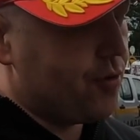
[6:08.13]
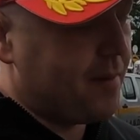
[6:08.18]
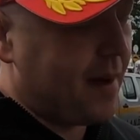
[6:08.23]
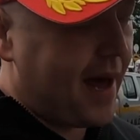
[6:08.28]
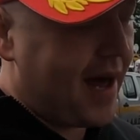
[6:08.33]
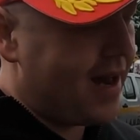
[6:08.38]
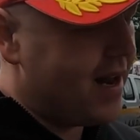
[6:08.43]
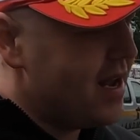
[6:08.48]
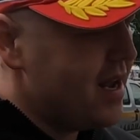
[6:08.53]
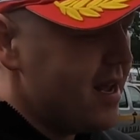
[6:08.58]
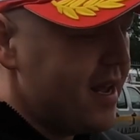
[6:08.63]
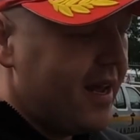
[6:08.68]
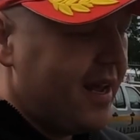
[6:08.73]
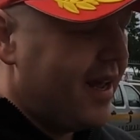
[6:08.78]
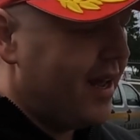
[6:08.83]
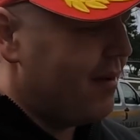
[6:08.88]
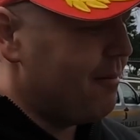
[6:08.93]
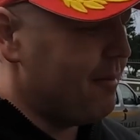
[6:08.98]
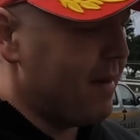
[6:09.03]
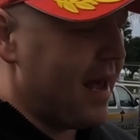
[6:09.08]
but
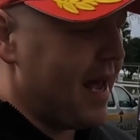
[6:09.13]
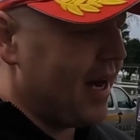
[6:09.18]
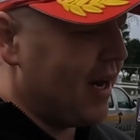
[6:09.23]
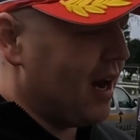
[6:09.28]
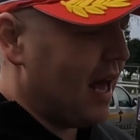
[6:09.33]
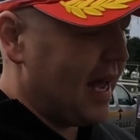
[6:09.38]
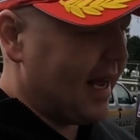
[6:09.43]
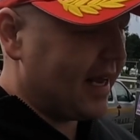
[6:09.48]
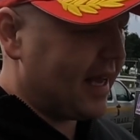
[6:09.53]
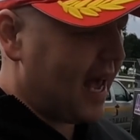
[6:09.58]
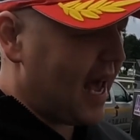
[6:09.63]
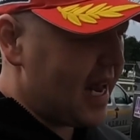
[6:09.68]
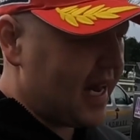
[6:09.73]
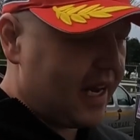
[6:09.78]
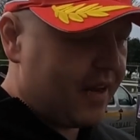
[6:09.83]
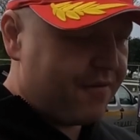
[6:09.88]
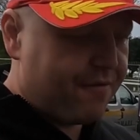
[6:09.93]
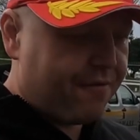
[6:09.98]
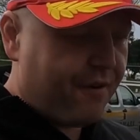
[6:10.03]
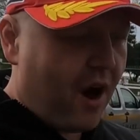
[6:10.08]
man, like
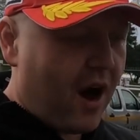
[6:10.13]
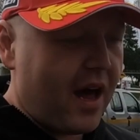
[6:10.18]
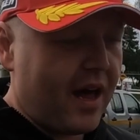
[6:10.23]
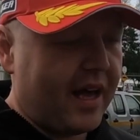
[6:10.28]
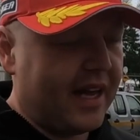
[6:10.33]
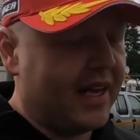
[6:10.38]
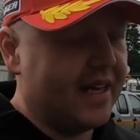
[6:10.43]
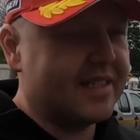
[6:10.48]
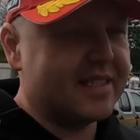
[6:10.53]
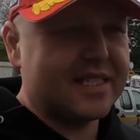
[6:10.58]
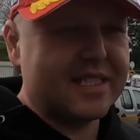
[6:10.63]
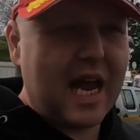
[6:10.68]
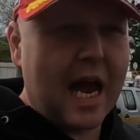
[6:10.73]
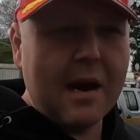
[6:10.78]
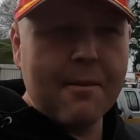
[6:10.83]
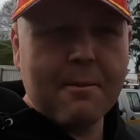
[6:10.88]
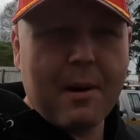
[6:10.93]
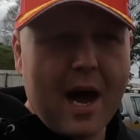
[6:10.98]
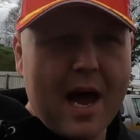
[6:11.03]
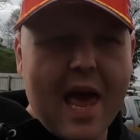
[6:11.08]
85, it's
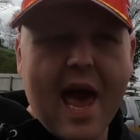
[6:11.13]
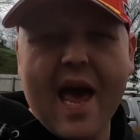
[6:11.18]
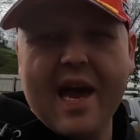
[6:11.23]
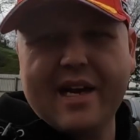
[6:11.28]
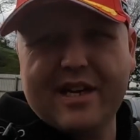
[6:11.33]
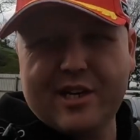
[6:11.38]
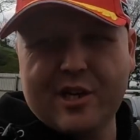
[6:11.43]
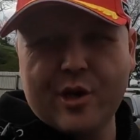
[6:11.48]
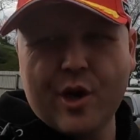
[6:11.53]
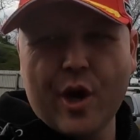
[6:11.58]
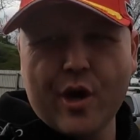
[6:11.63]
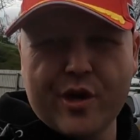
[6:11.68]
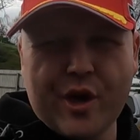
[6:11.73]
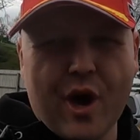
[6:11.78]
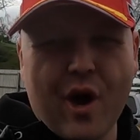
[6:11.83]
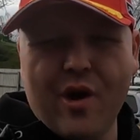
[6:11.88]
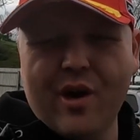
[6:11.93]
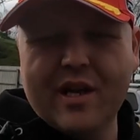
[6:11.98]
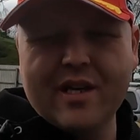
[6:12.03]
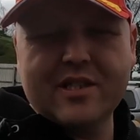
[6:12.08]
done by 8. You
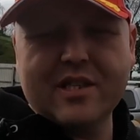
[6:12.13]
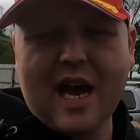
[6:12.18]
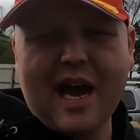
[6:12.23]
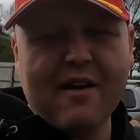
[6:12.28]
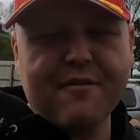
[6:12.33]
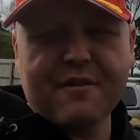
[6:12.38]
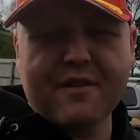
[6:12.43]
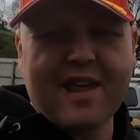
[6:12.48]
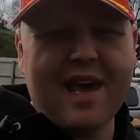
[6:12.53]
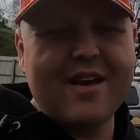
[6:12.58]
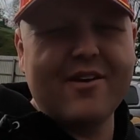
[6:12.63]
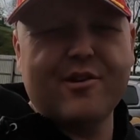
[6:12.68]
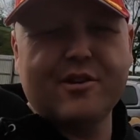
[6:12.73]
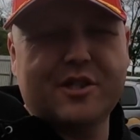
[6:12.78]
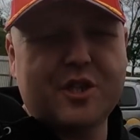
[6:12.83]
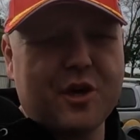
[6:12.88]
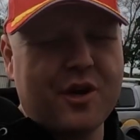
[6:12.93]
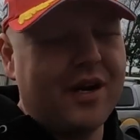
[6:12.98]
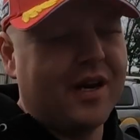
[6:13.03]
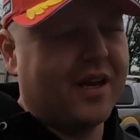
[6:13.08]
only after that
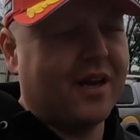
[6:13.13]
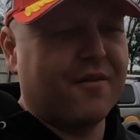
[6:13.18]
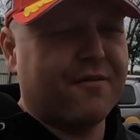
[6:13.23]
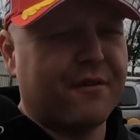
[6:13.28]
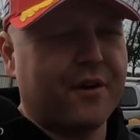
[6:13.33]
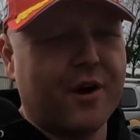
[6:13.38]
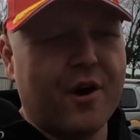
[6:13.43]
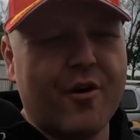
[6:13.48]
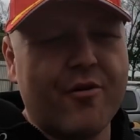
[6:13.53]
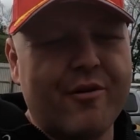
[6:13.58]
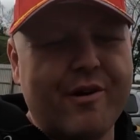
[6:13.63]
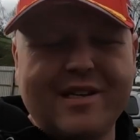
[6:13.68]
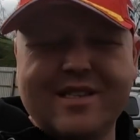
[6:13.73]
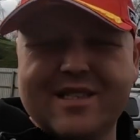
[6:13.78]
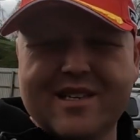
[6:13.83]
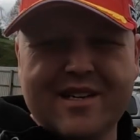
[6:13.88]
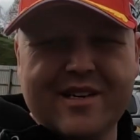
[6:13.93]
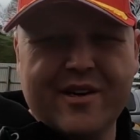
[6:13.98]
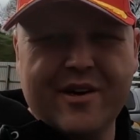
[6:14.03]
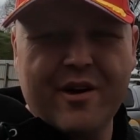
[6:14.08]
you're turning it for no
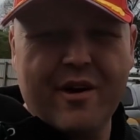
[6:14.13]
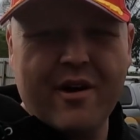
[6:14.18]
reason, you know.